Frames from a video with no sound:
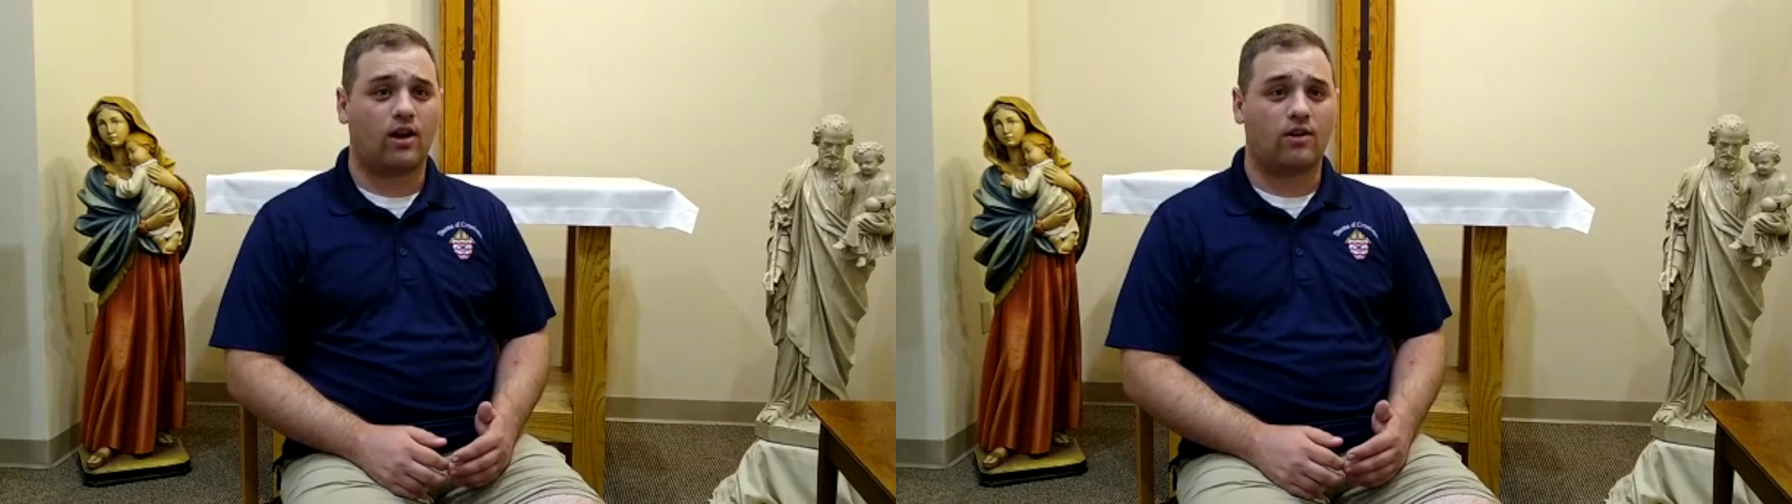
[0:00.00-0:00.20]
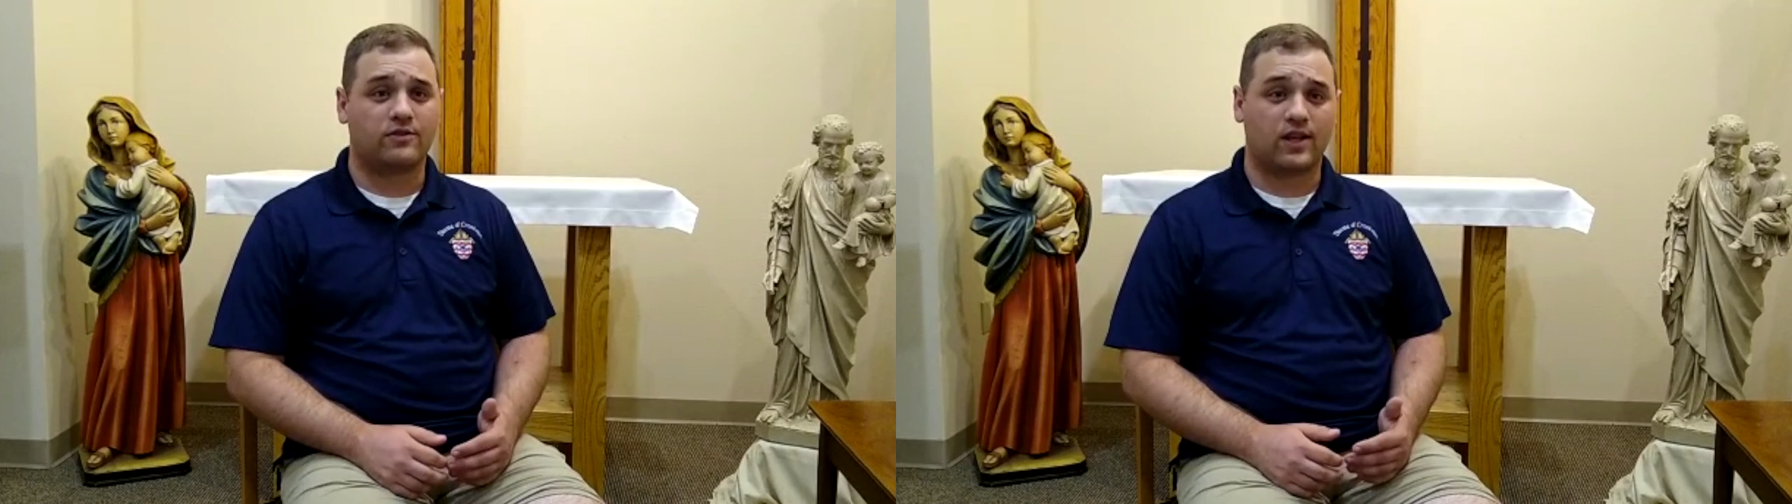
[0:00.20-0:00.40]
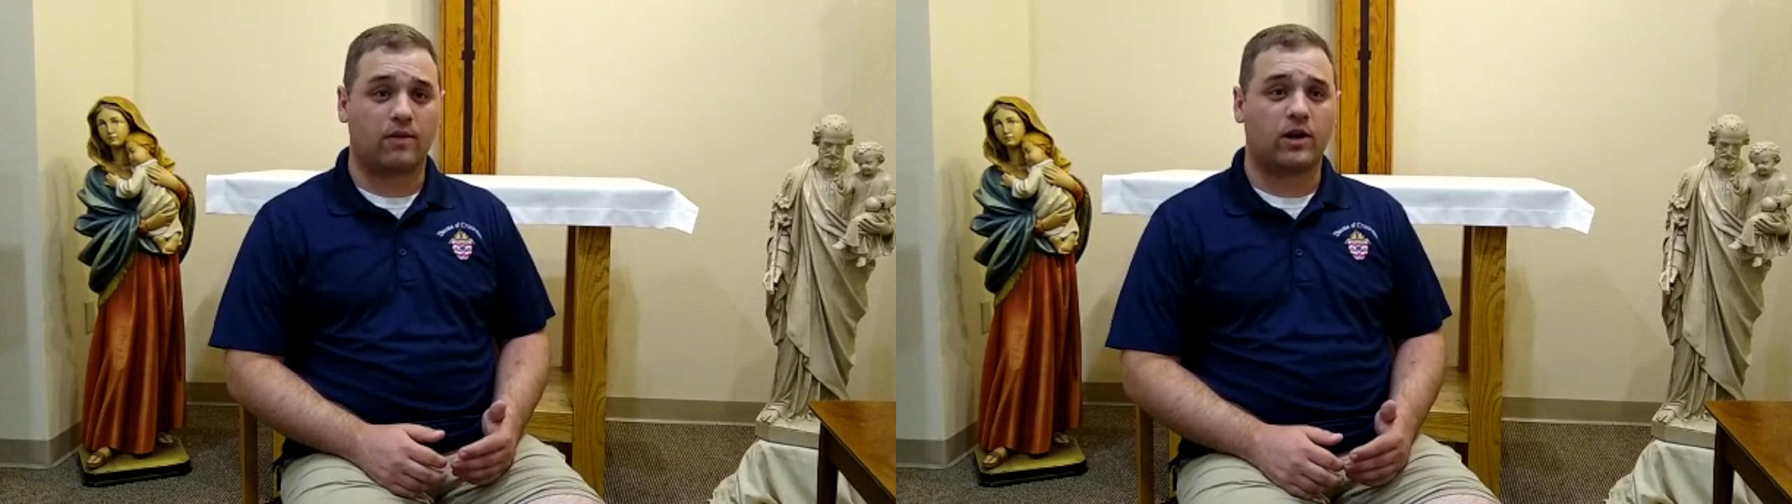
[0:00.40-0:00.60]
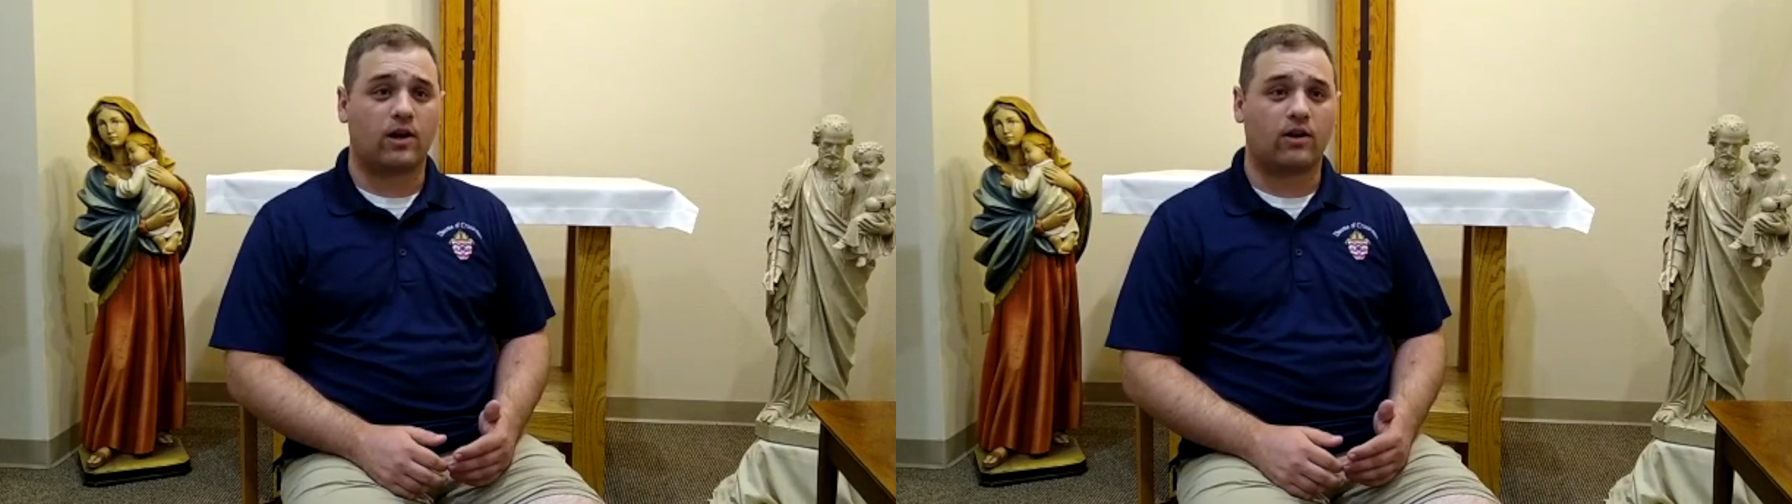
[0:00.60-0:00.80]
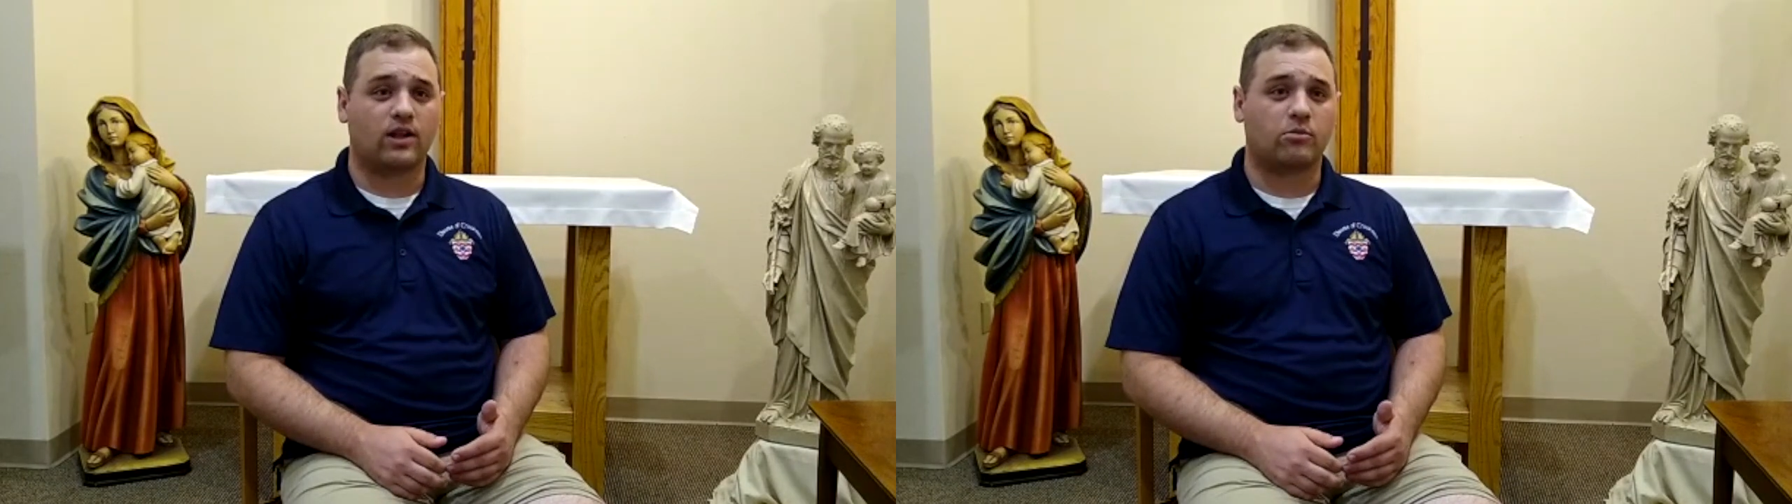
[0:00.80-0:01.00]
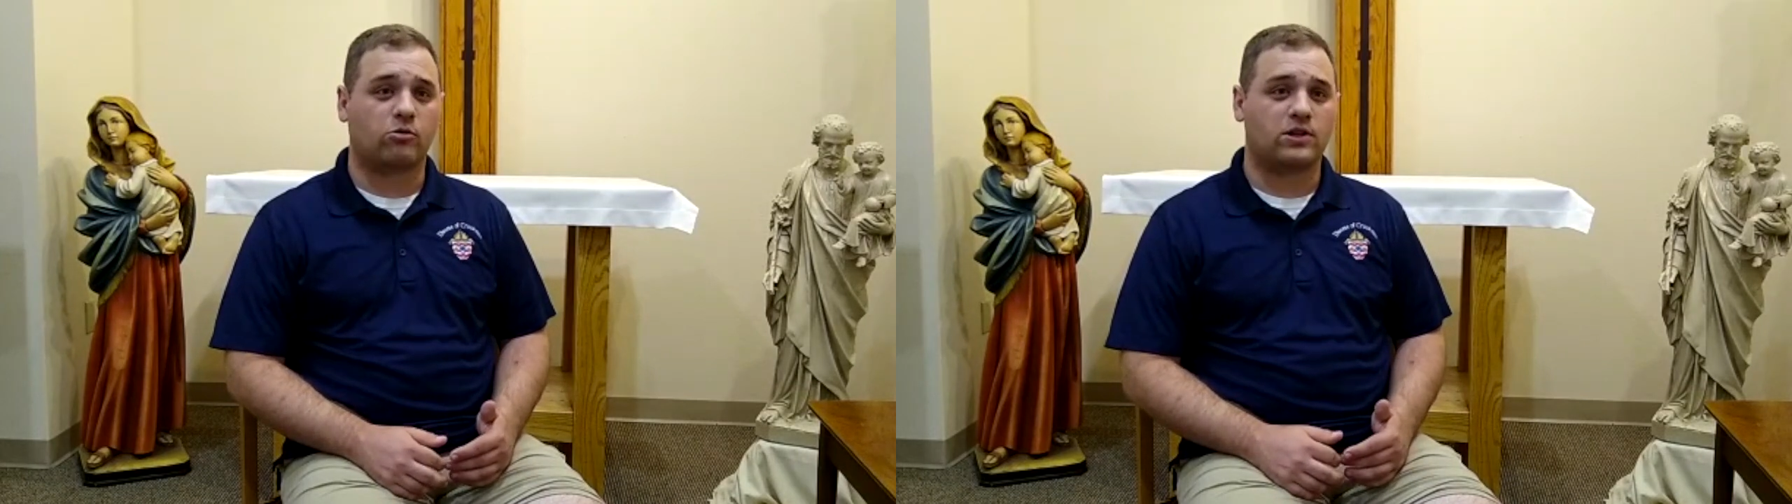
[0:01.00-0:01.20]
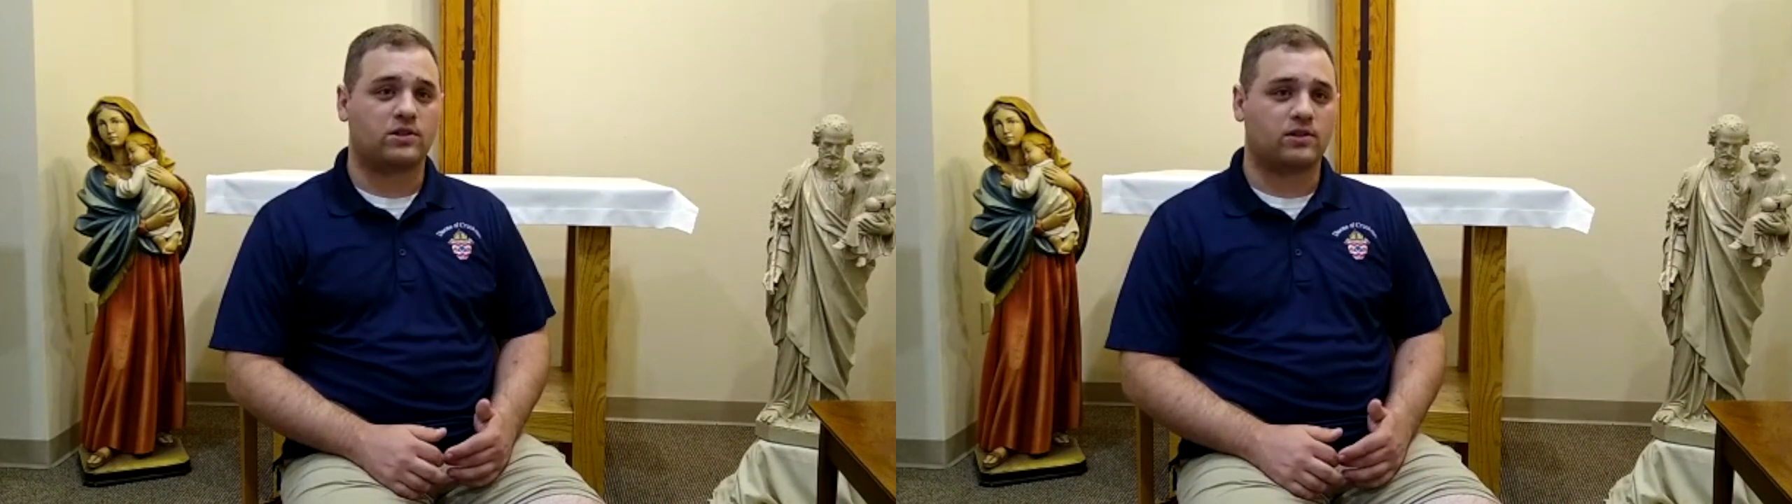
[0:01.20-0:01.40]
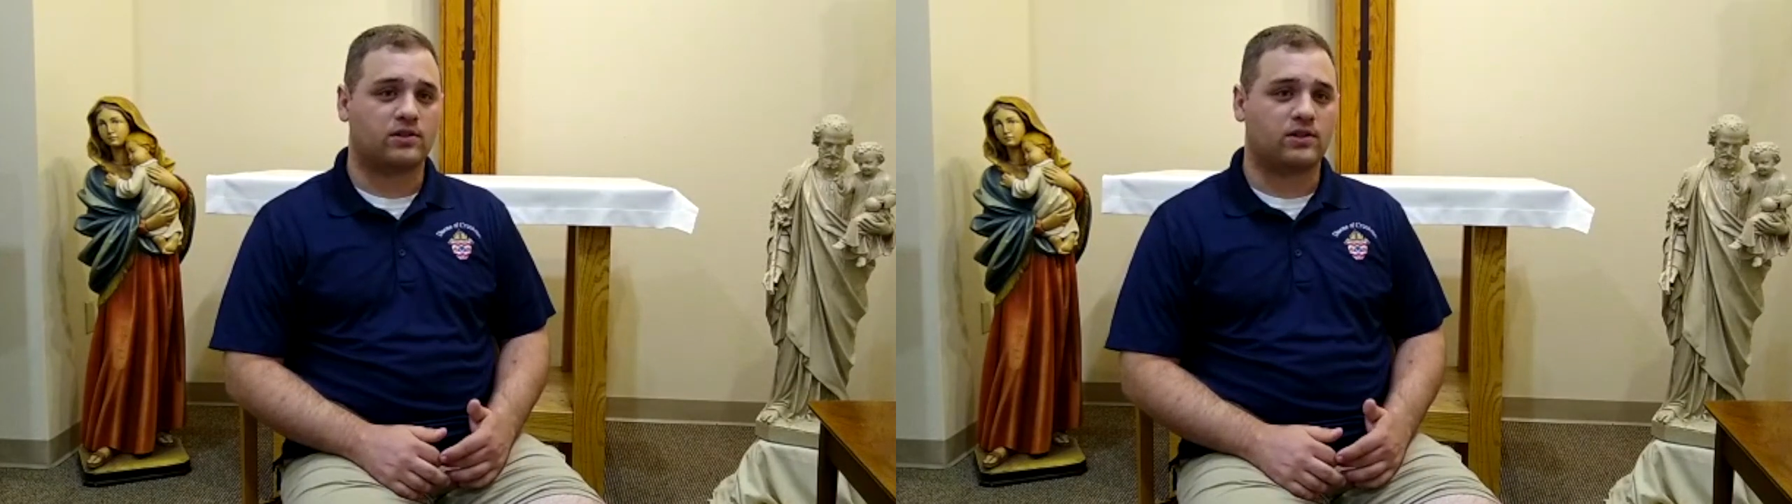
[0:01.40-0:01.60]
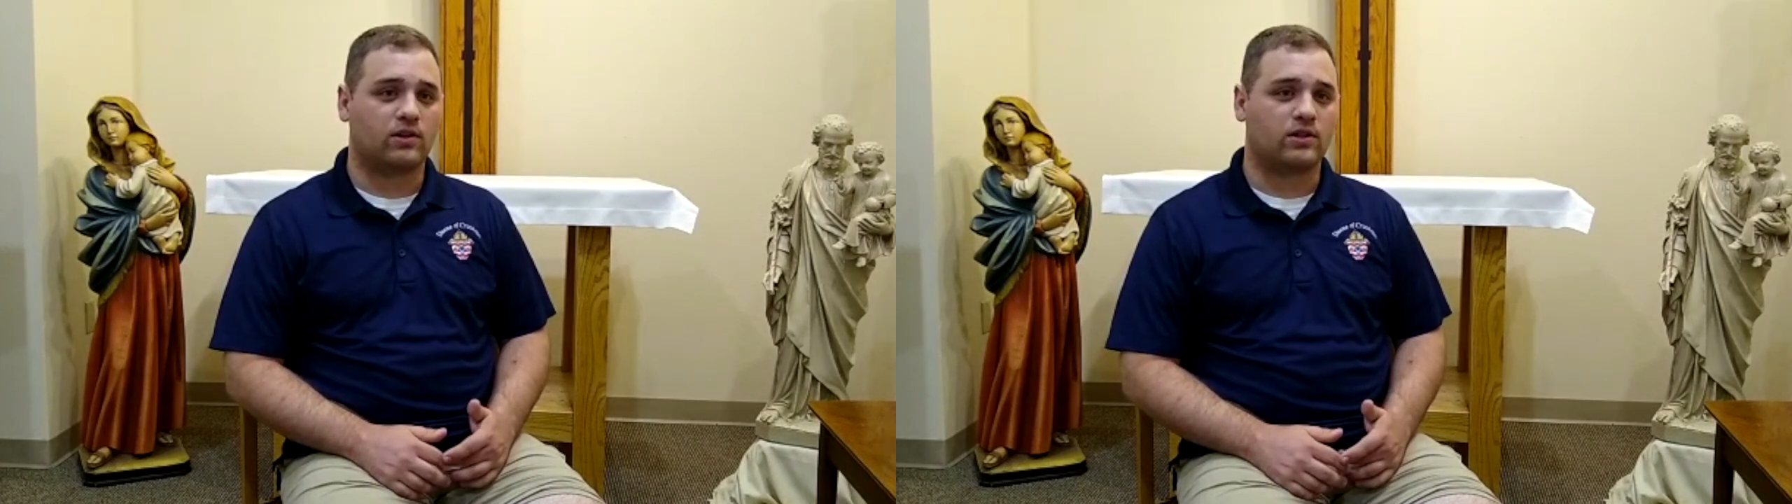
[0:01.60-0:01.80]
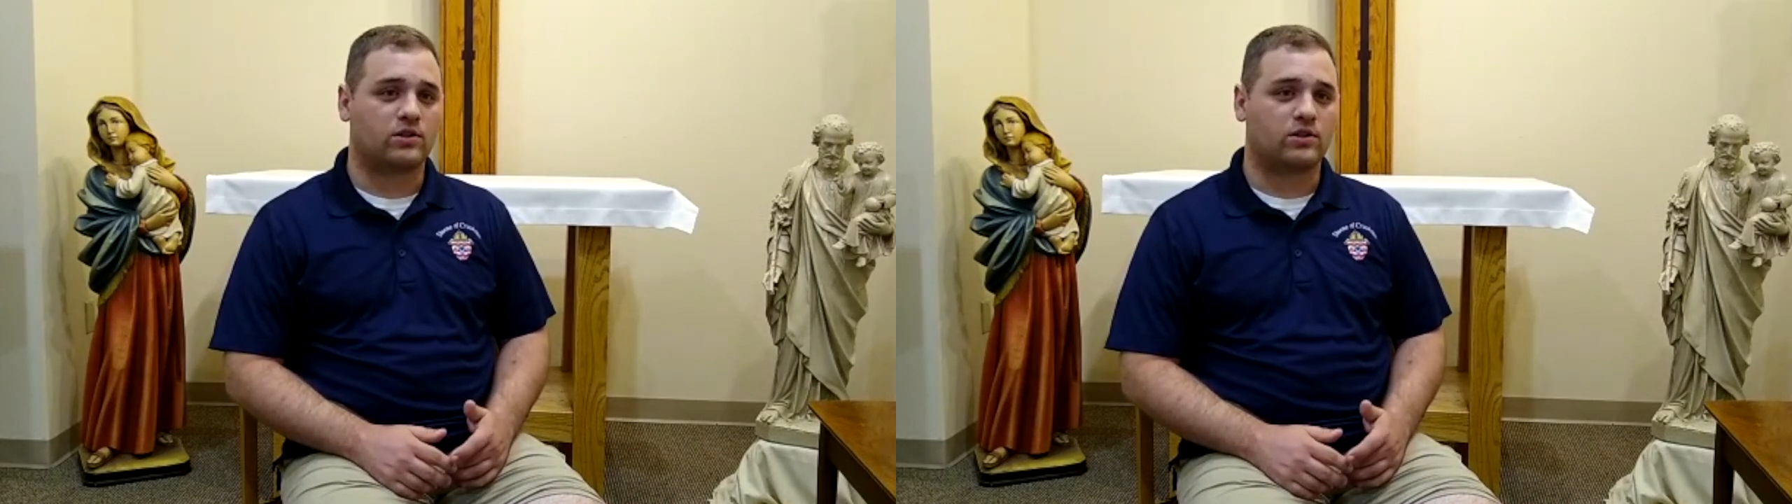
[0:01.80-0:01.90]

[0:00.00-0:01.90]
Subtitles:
of seminary and the priesthood still.